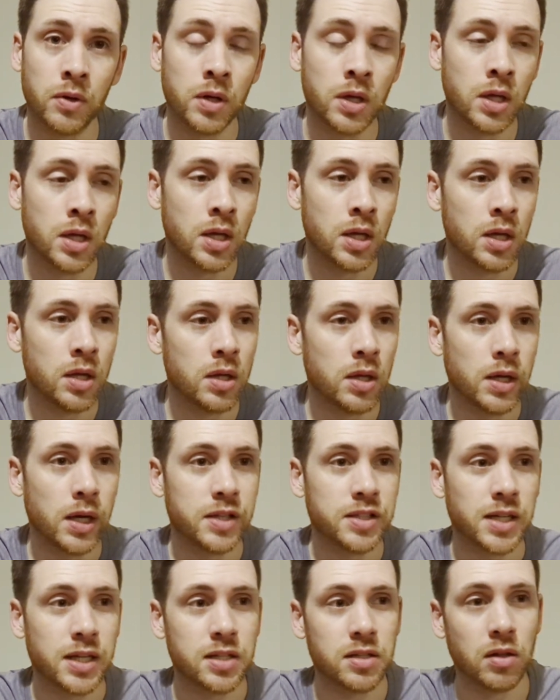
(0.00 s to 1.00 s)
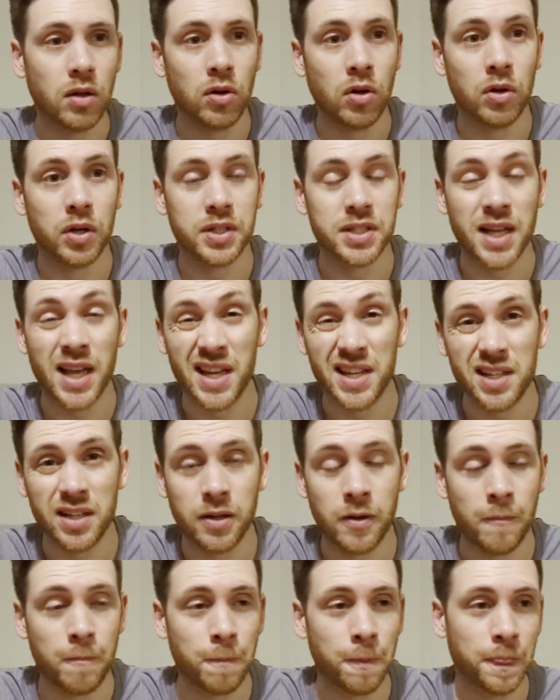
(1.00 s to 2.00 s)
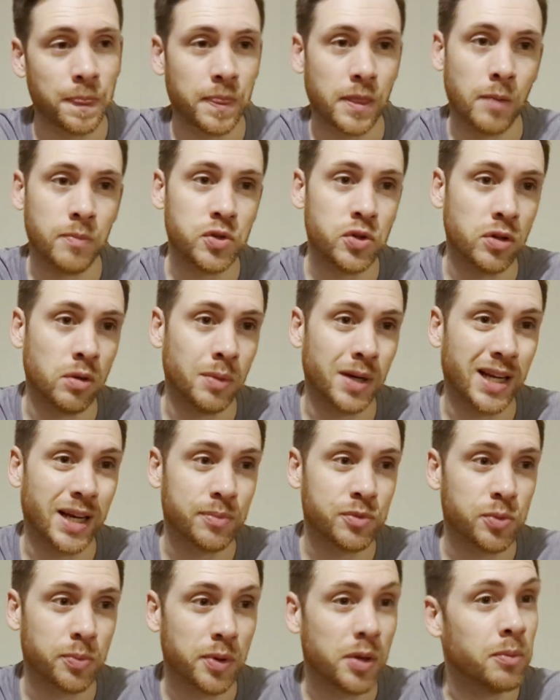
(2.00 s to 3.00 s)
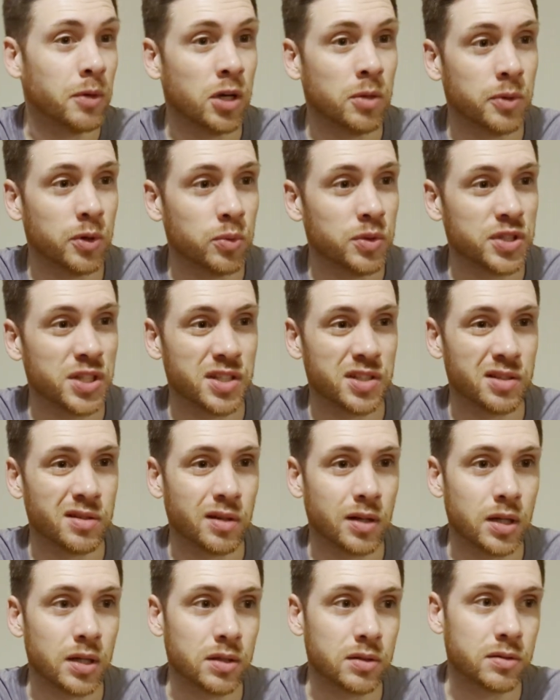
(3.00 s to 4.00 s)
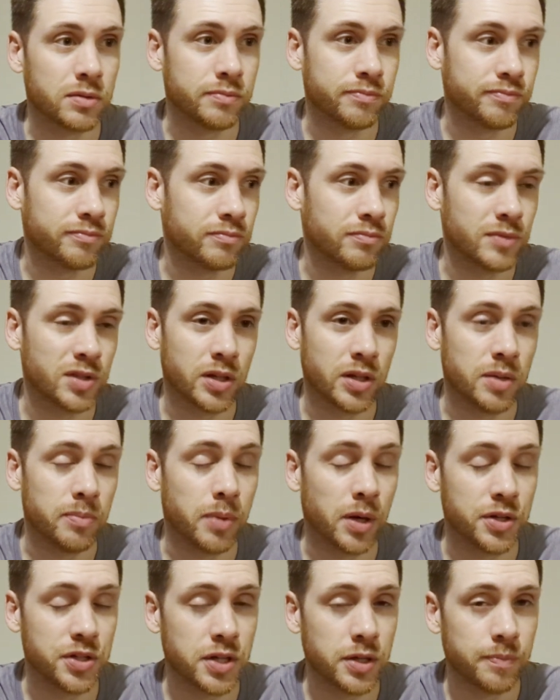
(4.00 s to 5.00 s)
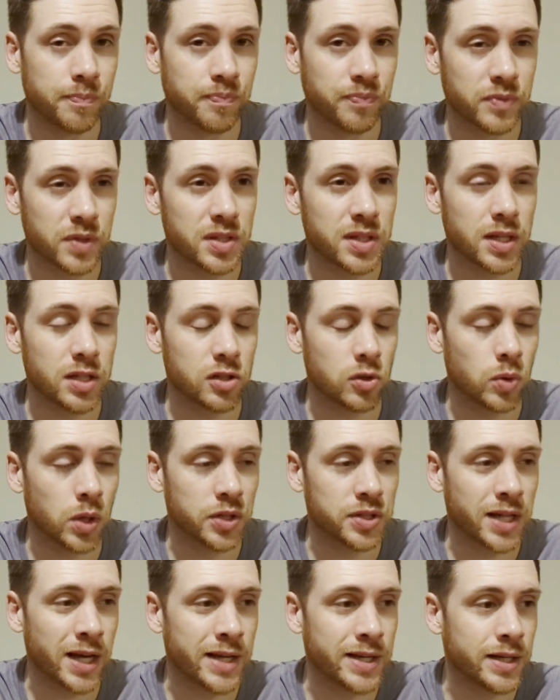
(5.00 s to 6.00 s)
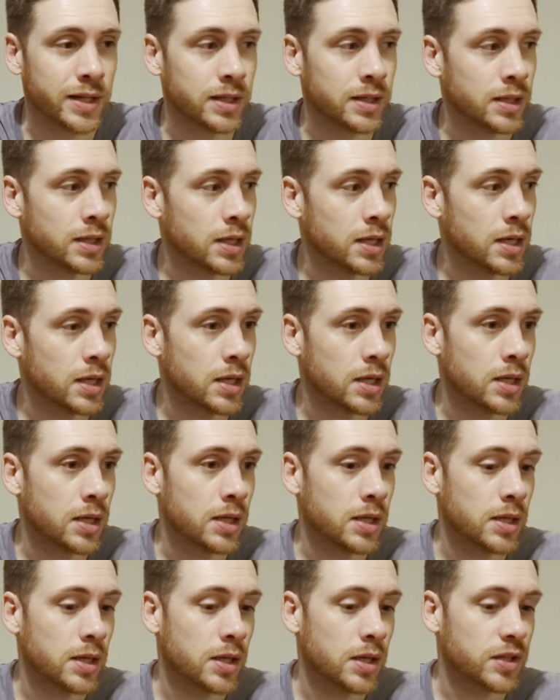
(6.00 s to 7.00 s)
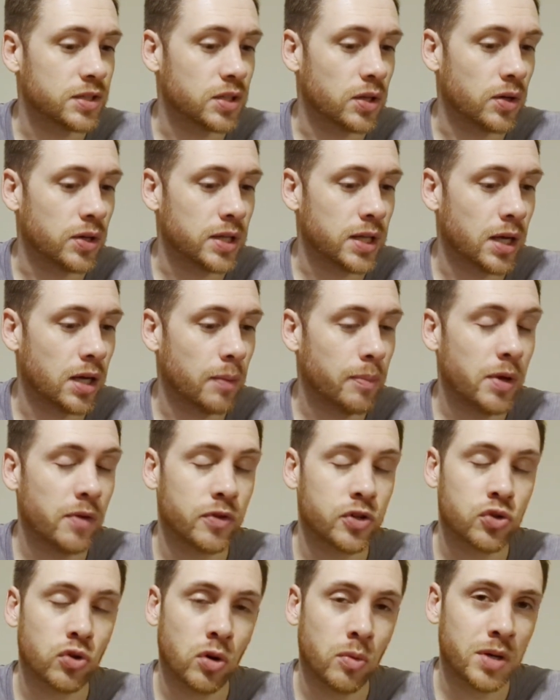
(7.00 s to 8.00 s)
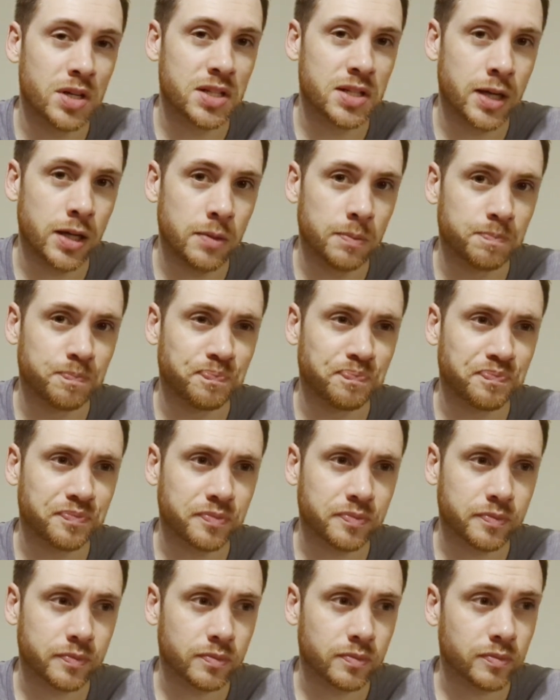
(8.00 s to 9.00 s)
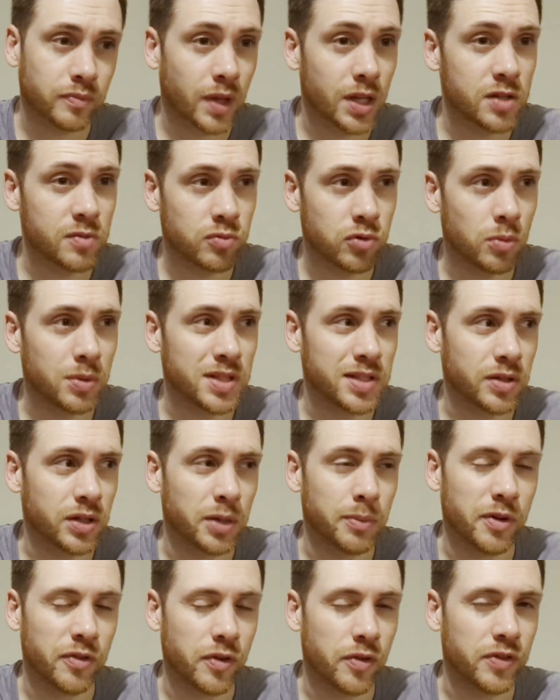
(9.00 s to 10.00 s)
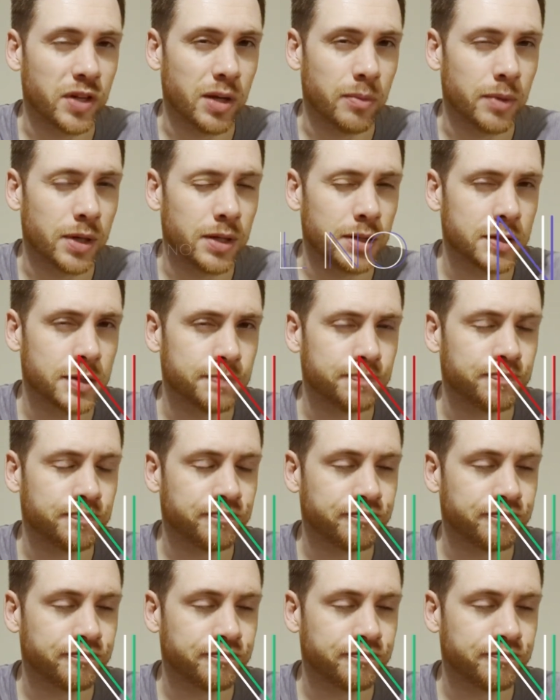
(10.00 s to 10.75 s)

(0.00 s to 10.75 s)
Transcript: It takes a lot longer to edit. I'm doing it on my laptop at the moment, which isn't like, it's only budget. It takes a while to edit. So yeah, a bit of a short one today. It's probably still going to be 15 minutes.